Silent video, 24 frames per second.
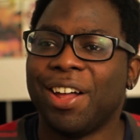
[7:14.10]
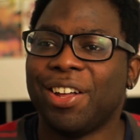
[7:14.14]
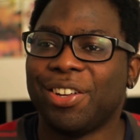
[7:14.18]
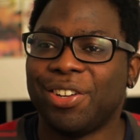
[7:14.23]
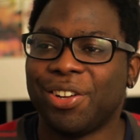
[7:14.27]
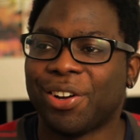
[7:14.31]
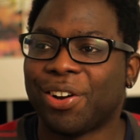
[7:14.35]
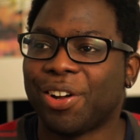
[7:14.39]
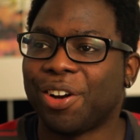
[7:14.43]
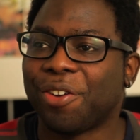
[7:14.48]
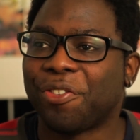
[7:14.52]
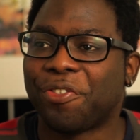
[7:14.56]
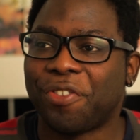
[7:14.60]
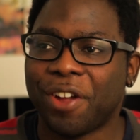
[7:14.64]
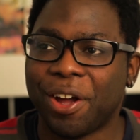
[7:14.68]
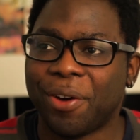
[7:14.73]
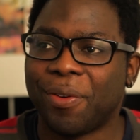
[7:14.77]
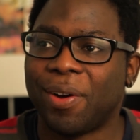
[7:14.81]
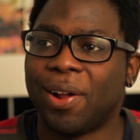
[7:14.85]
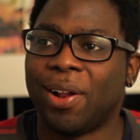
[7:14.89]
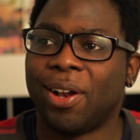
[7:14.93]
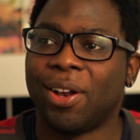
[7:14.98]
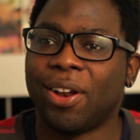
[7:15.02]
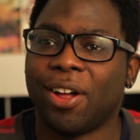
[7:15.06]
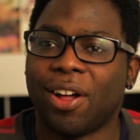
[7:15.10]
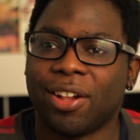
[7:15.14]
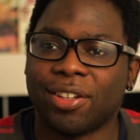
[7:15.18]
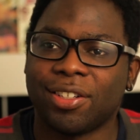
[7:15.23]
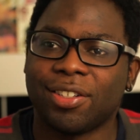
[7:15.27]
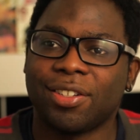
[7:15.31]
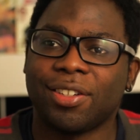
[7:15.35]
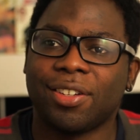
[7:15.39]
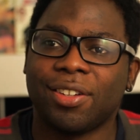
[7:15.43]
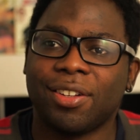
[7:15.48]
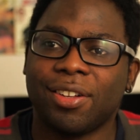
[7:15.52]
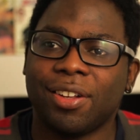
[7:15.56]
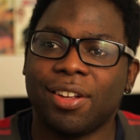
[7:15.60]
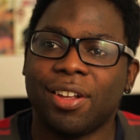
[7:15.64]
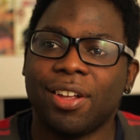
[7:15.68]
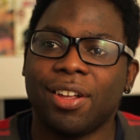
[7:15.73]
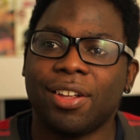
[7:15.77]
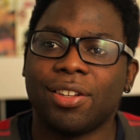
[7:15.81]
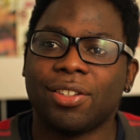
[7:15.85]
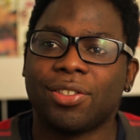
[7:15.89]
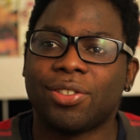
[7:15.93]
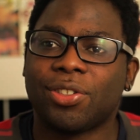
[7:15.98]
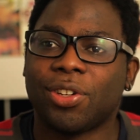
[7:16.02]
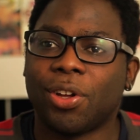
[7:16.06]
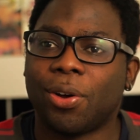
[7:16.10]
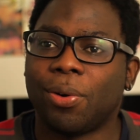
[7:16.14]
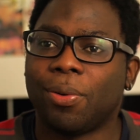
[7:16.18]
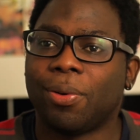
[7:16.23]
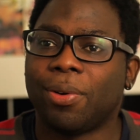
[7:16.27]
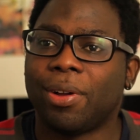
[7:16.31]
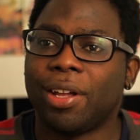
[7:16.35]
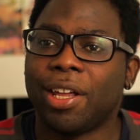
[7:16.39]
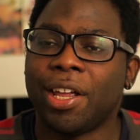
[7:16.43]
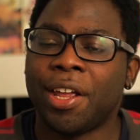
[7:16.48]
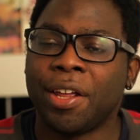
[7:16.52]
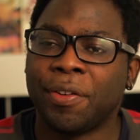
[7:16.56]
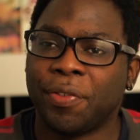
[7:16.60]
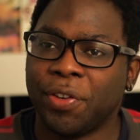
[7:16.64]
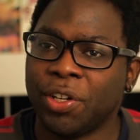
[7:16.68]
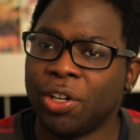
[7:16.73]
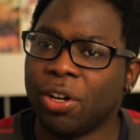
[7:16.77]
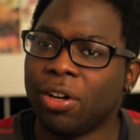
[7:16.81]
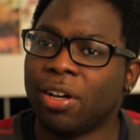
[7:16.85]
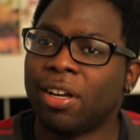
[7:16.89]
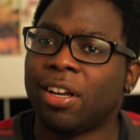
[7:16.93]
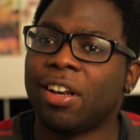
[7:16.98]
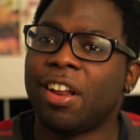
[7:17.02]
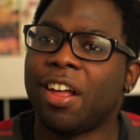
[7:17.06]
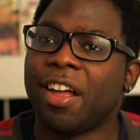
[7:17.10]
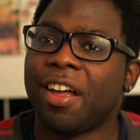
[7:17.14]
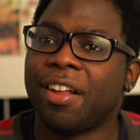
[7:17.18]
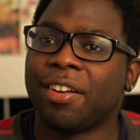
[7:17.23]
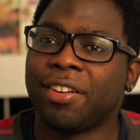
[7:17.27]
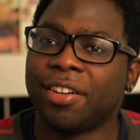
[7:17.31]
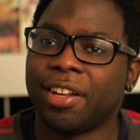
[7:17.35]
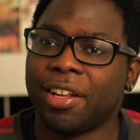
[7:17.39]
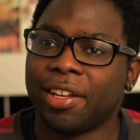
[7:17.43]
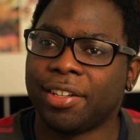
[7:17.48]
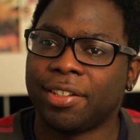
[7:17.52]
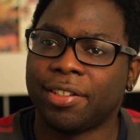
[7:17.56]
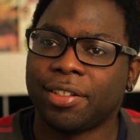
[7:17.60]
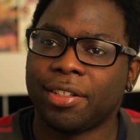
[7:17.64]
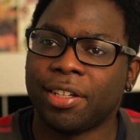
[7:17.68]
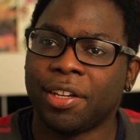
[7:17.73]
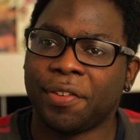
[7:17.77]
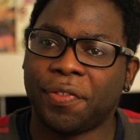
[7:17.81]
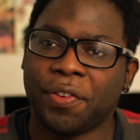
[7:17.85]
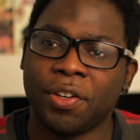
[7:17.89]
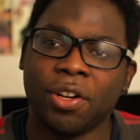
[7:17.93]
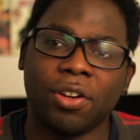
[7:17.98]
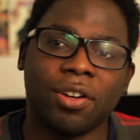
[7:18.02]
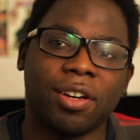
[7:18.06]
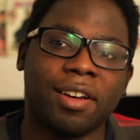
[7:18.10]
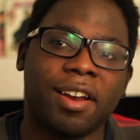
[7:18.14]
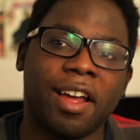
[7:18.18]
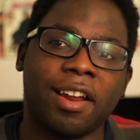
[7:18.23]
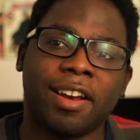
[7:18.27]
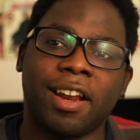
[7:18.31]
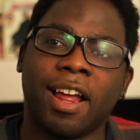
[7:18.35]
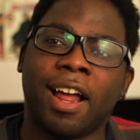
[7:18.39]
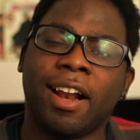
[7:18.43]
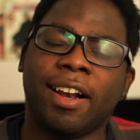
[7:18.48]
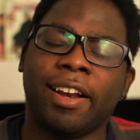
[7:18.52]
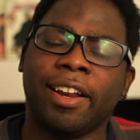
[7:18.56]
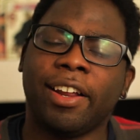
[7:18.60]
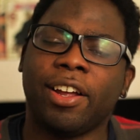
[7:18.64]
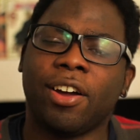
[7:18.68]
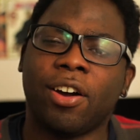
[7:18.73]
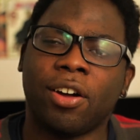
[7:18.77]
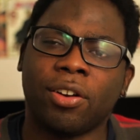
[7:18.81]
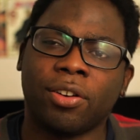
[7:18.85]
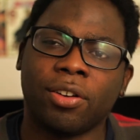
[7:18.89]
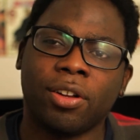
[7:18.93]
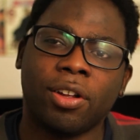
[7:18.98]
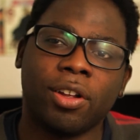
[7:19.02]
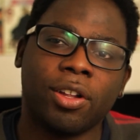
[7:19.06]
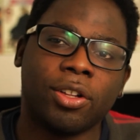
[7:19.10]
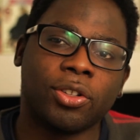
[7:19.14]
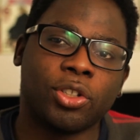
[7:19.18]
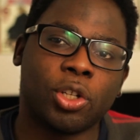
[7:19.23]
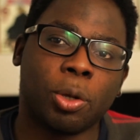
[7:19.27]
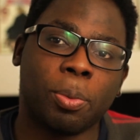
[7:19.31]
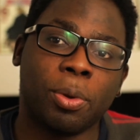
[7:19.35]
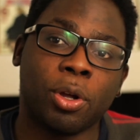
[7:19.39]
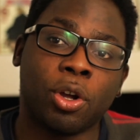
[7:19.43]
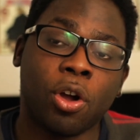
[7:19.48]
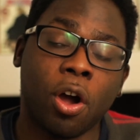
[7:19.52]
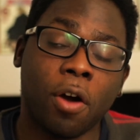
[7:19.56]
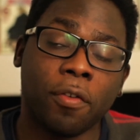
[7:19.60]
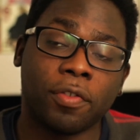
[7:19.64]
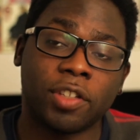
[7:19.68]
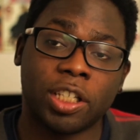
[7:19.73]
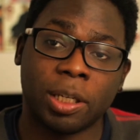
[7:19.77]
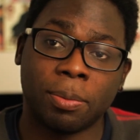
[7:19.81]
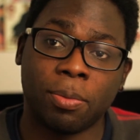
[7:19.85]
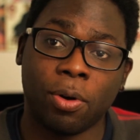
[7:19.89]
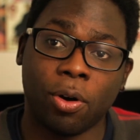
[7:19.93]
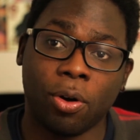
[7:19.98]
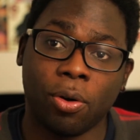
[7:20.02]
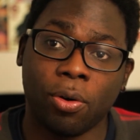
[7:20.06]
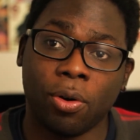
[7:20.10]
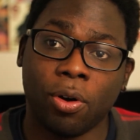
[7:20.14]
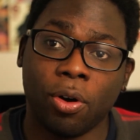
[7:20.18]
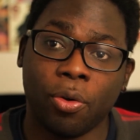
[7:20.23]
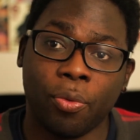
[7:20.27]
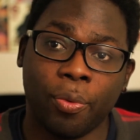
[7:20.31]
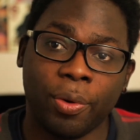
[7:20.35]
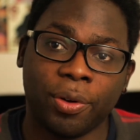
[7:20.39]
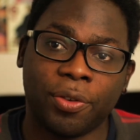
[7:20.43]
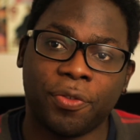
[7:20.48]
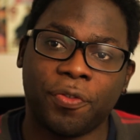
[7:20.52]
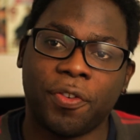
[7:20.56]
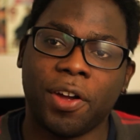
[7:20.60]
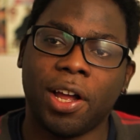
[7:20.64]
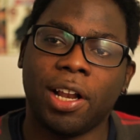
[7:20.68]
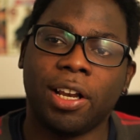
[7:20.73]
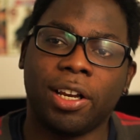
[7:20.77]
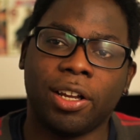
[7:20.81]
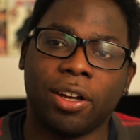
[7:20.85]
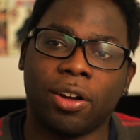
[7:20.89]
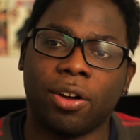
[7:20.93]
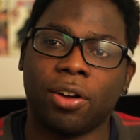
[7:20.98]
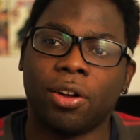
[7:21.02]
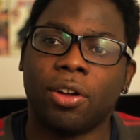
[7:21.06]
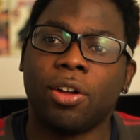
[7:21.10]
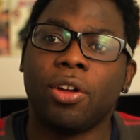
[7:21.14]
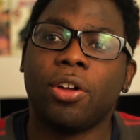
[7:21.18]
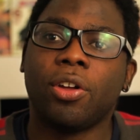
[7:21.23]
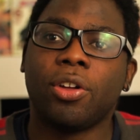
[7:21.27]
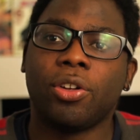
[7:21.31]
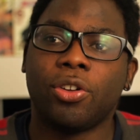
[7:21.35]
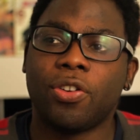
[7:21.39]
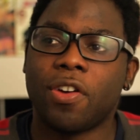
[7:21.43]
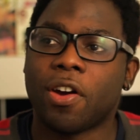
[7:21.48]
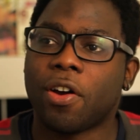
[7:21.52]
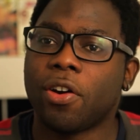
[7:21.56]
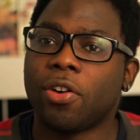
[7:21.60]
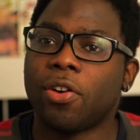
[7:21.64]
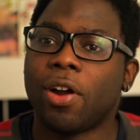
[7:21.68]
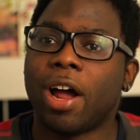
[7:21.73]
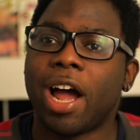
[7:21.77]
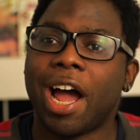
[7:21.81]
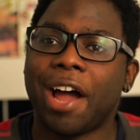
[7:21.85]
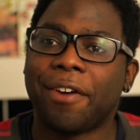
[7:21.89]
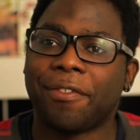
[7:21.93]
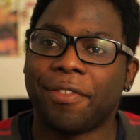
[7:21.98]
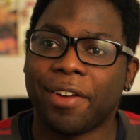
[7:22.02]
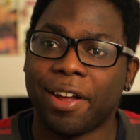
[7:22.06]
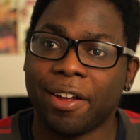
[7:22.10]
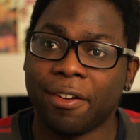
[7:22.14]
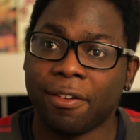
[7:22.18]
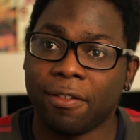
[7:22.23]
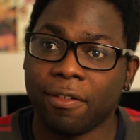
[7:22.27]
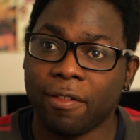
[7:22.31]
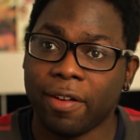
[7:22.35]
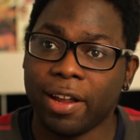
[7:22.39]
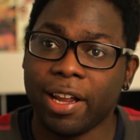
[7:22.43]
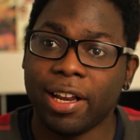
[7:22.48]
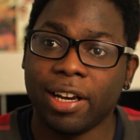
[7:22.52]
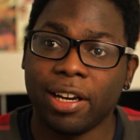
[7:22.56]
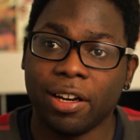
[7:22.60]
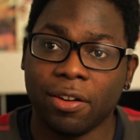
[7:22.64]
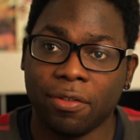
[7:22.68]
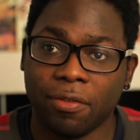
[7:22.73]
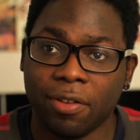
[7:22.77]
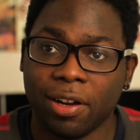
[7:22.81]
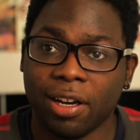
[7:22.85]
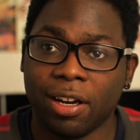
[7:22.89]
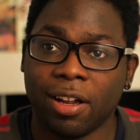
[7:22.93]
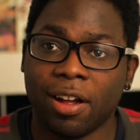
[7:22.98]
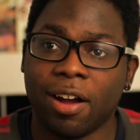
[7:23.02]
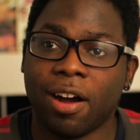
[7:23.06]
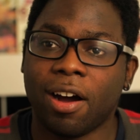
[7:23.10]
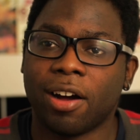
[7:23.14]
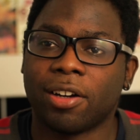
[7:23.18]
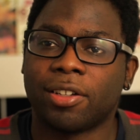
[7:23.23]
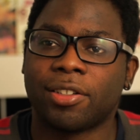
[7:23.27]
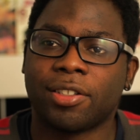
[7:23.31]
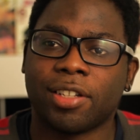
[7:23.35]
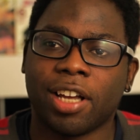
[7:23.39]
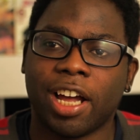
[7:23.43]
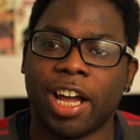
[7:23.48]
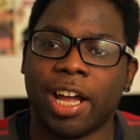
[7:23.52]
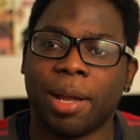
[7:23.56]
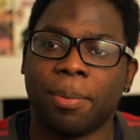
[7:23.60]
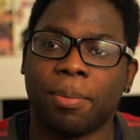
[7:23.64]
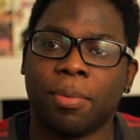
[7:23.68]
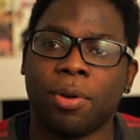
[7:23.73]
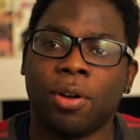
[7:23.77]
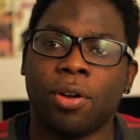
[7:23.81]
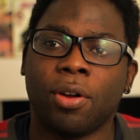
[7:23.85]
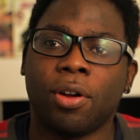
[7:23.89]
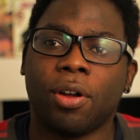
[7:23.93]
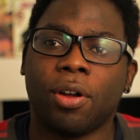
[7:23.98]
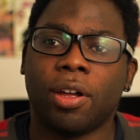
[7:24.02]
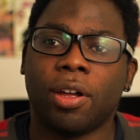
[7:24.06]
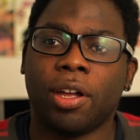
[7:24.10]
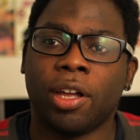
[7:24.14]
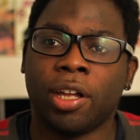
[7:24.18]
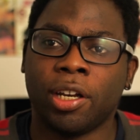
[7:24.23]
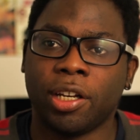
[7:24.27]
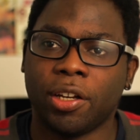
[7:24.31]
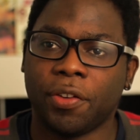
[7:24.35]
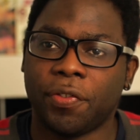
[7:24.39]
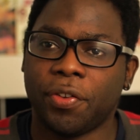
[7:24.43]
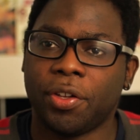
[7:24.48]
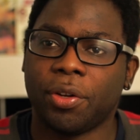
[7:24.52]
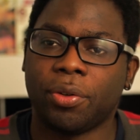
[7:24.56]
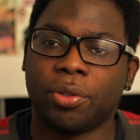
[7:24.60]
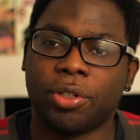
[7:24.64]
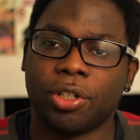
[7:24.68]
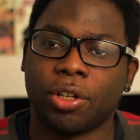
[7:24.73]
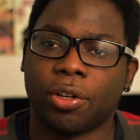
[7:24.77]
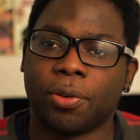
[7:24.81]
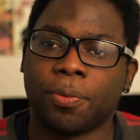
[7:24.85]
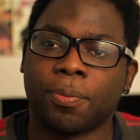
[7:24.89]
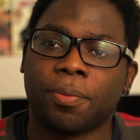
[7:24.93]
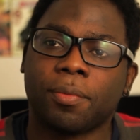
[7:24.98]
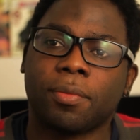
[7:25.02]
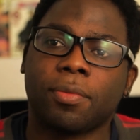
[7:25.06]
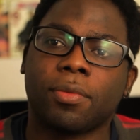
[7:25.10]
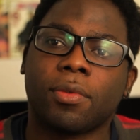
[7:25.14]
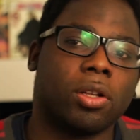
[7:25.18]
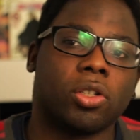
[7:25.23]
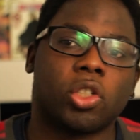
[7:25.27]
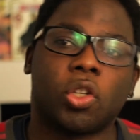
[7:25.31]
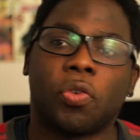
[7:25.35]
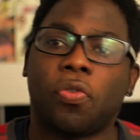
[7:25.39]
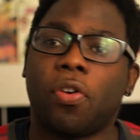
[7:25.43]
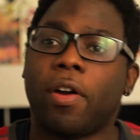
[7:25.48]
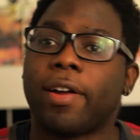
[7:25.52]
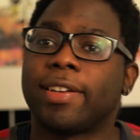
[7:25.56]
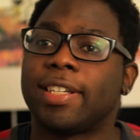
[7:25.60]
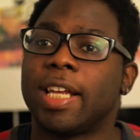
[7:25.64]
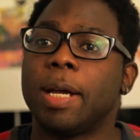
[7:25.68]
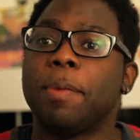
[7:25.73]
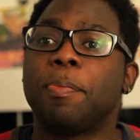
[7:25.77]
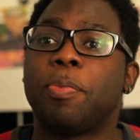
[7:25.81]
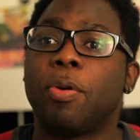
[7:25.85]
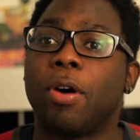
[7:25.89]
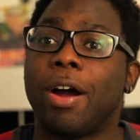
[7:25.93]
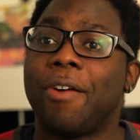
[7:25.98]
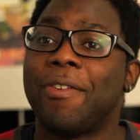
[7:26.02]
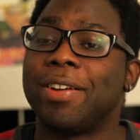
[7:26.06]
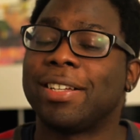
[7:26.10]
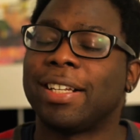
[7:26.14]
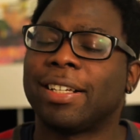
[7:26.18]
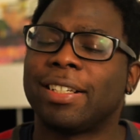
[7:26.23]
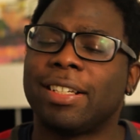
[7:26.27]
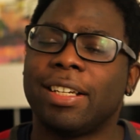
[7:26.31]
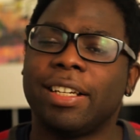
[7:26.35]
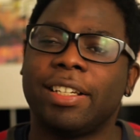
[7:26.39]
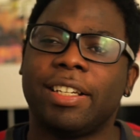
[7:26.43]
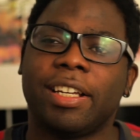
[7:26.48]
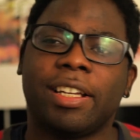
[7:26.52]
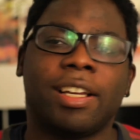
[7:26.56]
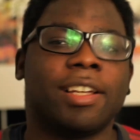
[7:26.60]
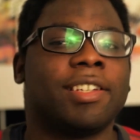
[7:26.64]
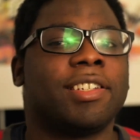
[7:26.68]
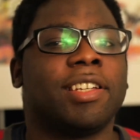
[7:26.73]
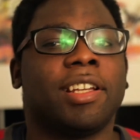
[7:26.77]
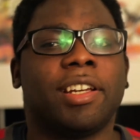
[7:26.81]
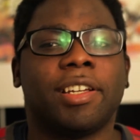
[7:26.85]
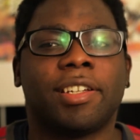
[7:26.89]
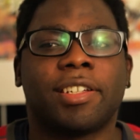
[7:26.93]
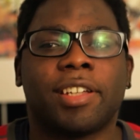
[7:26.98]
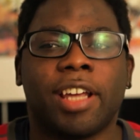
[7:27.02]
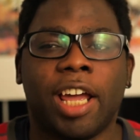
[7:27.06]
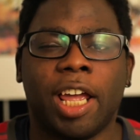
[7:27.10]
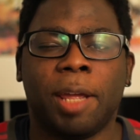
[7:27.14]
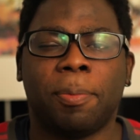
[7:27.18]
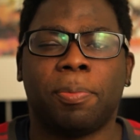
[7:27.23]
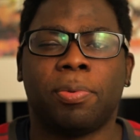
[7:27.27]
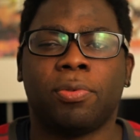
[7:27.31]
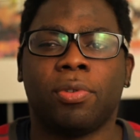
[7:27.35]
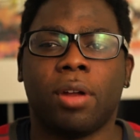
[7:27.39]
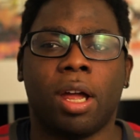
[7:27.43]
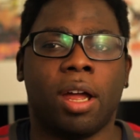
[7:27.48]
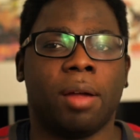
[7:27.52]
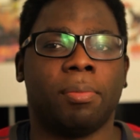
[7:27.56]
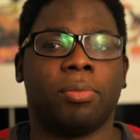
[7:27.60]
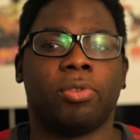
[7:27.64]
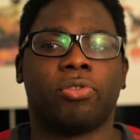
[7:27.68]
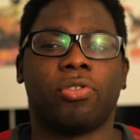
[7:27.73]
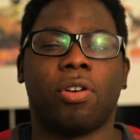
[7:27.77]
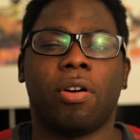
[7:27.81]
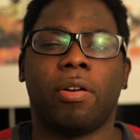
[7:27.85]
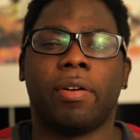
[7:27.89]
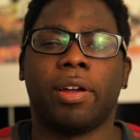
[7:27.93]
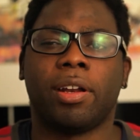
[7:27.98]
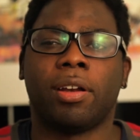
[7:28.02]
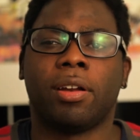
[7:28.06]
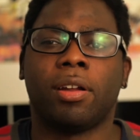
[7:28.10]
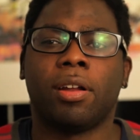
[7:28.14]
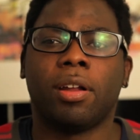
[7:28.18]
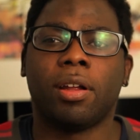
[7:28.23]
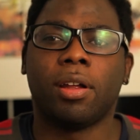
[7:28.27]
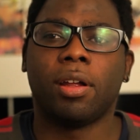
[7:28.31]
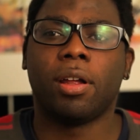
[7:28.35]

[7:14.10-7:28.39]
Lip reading: You're going to fail a lot. So if you don't learn this, if you don't learn early on to be comfortable with failure, you're going to have a really, really hard time in the future. So for example, I recently did a cityscape drawing.